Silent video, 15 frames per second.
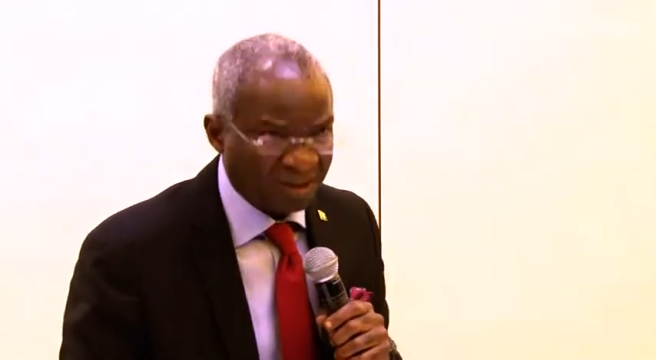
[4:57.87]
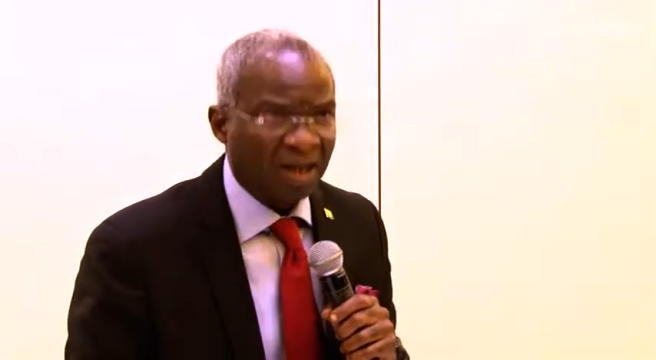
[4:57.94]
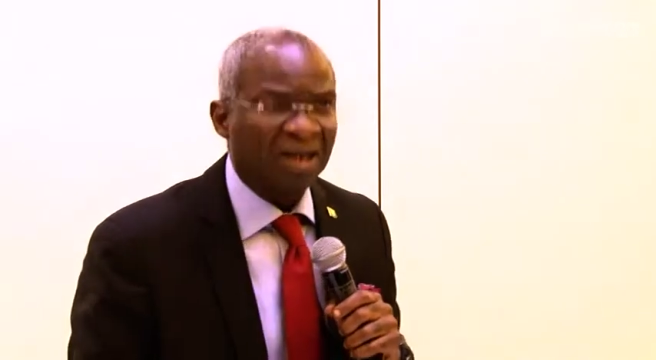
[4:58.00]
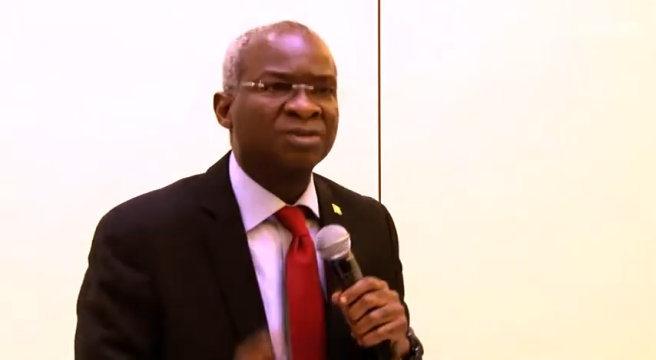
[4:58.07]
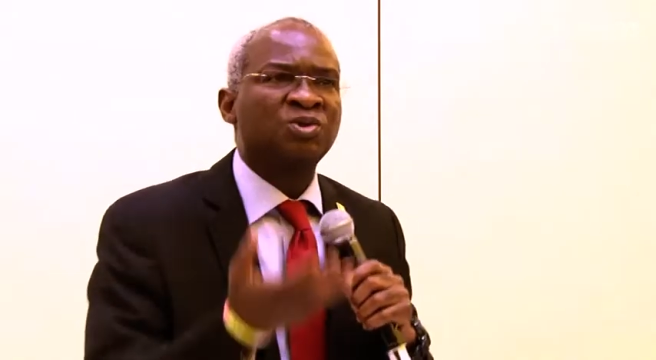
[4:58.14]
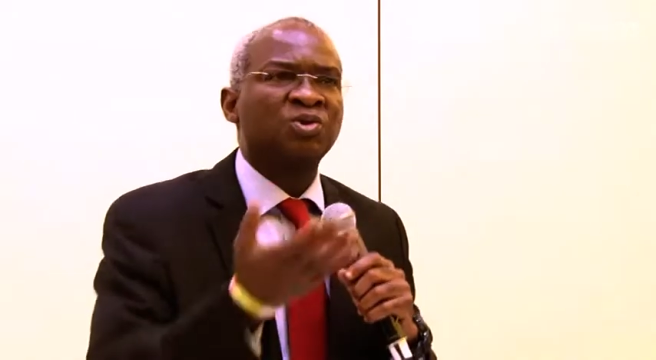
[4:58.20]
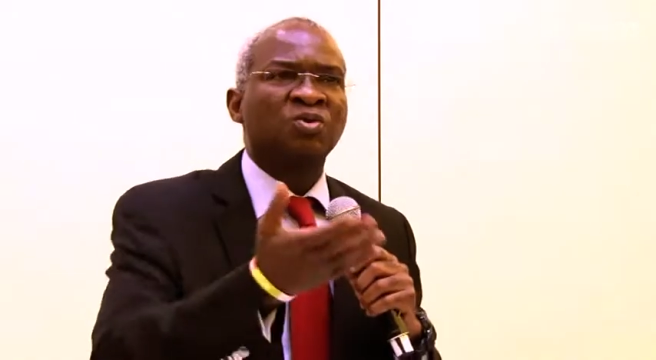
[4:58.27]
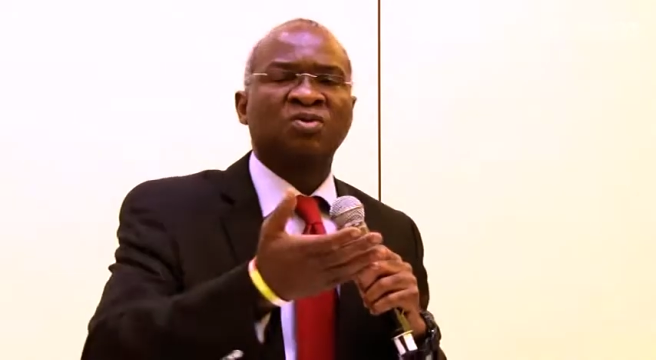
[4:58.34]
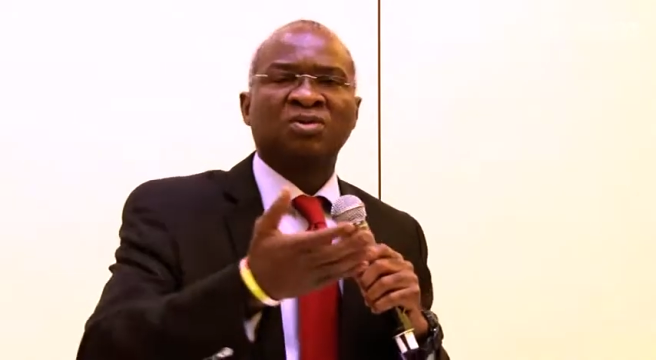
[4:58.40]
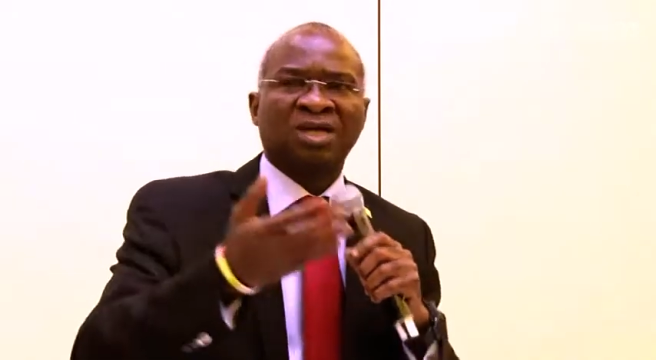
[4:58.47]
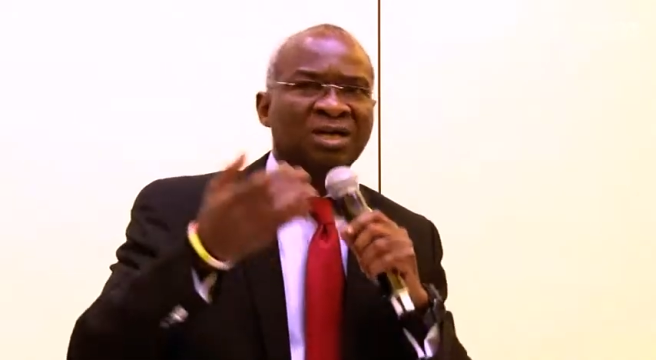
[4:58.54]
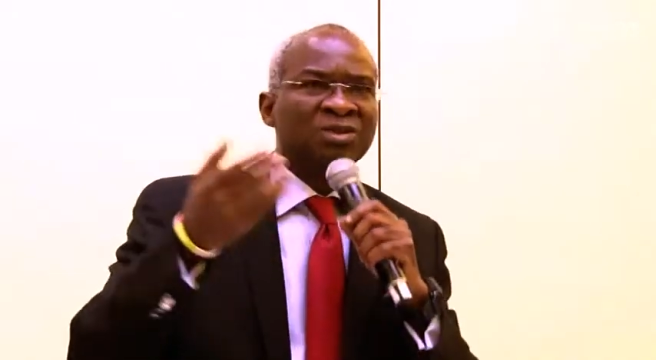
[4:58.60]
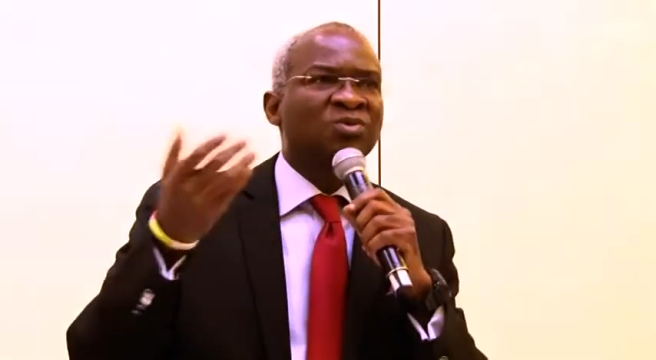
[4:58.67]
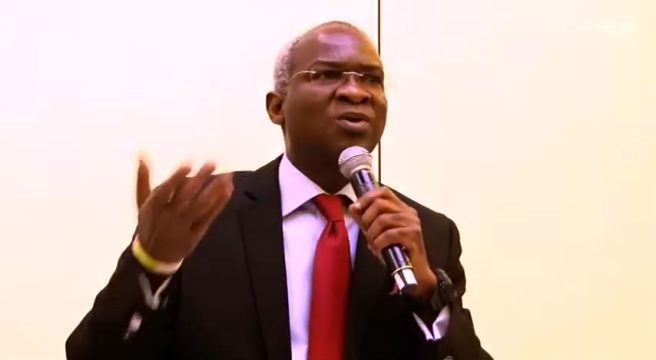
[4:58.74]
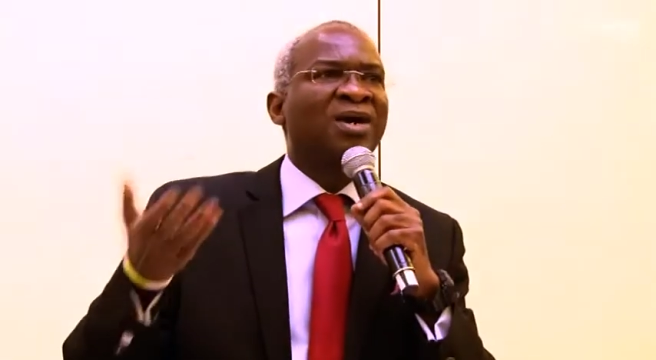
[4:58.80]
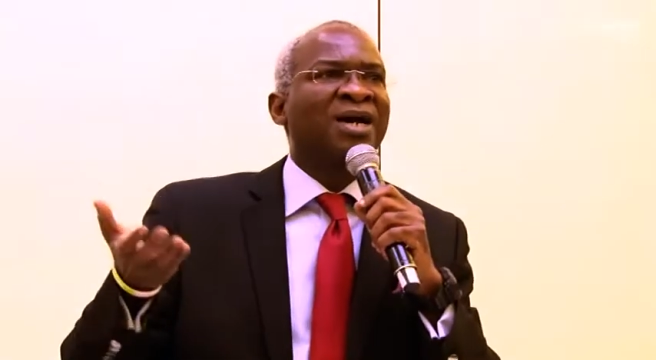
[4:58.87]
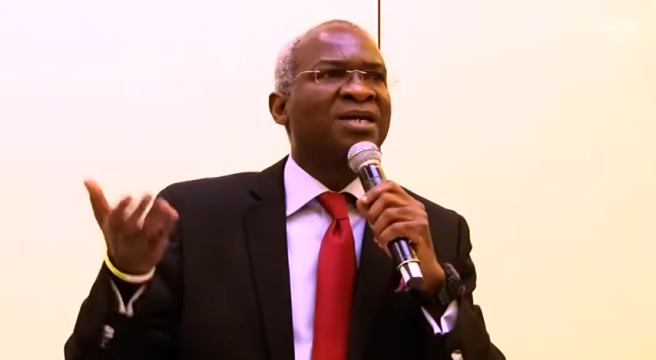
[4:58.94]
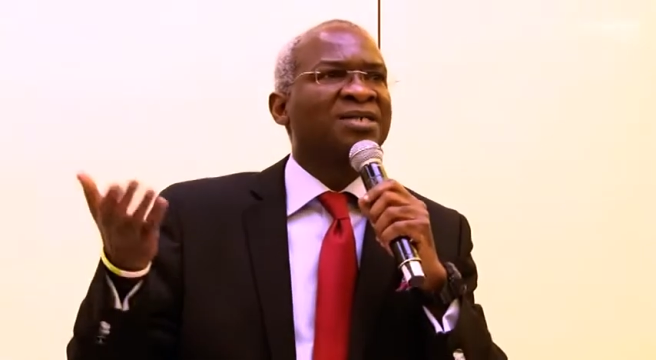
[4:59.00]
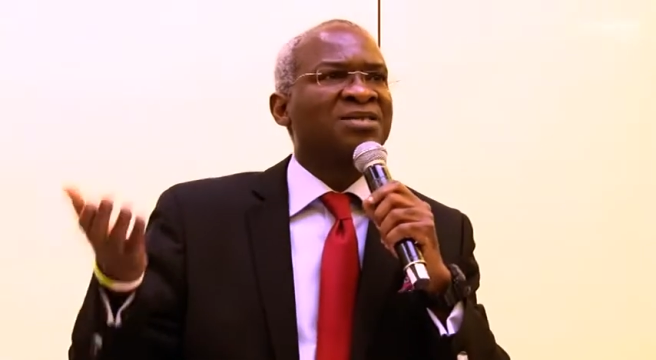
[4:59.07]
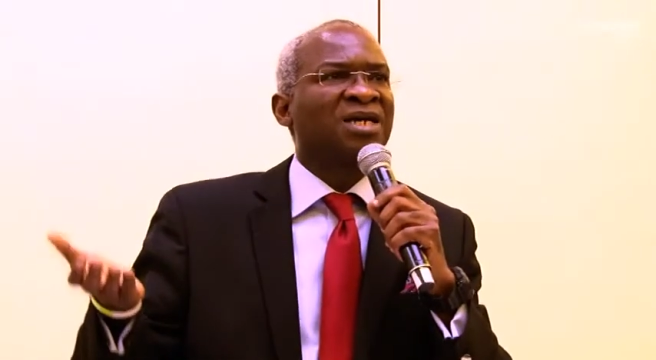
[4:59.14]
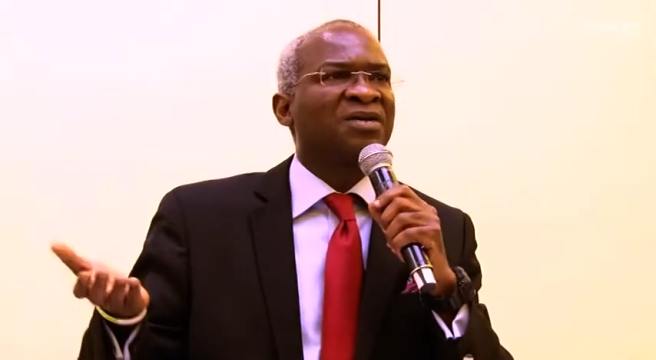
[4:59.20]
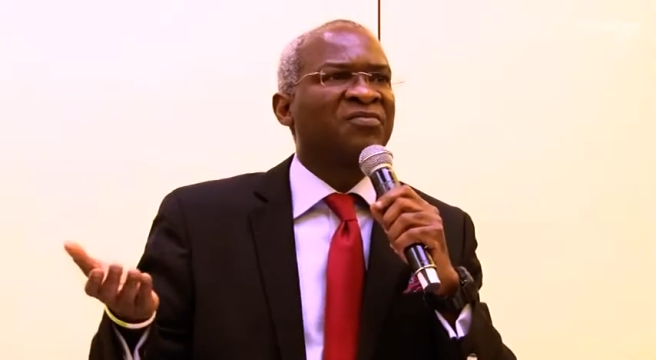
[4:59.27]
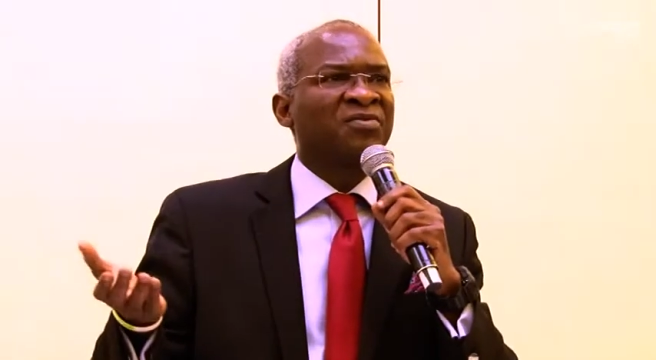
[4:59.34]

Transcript: And so that's why I said,